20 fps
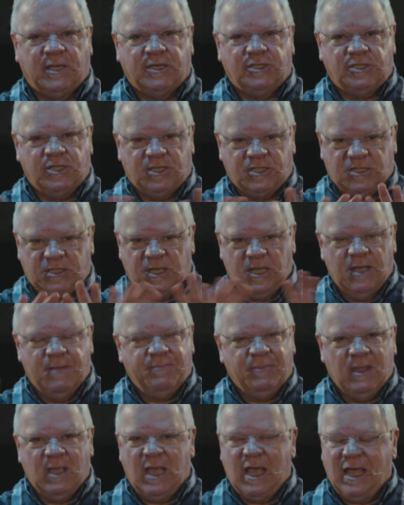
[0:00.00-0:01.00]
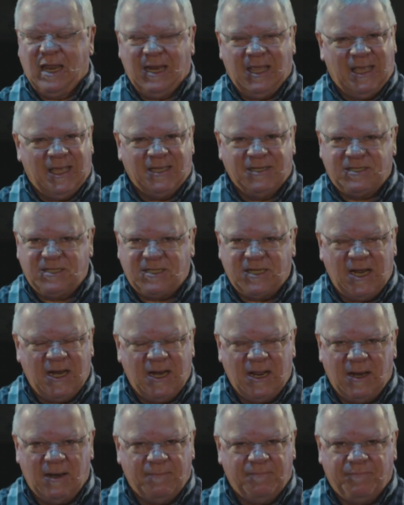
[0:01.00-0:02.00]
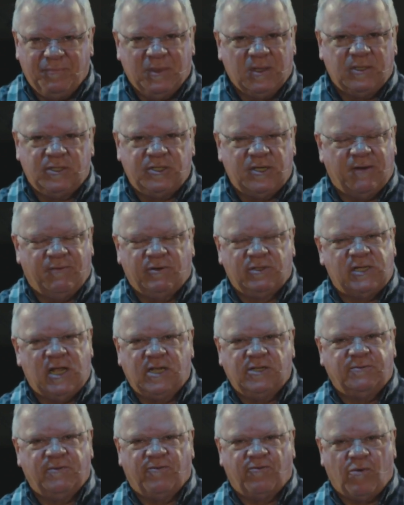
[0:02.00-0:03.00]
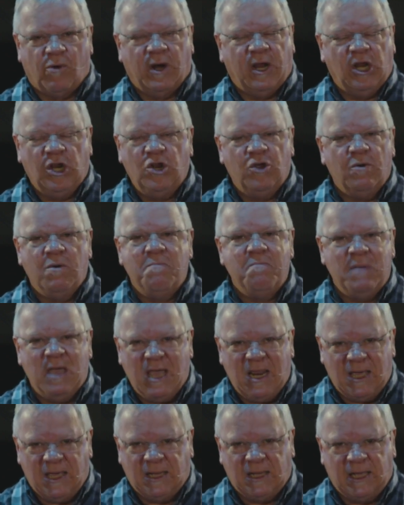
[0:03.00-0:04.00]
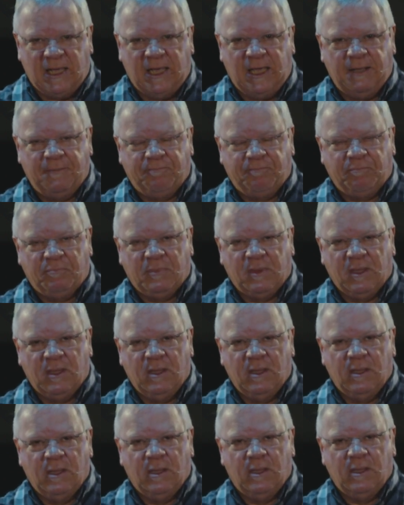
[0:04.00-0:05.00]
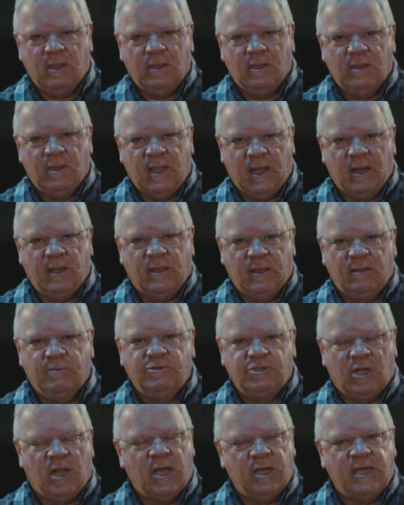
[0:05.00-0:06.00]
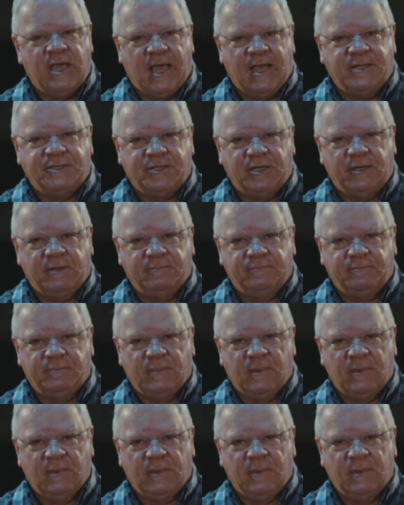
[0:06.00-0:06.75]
like just, and he's seen it several times before. He knew immediately that it was lung cancer.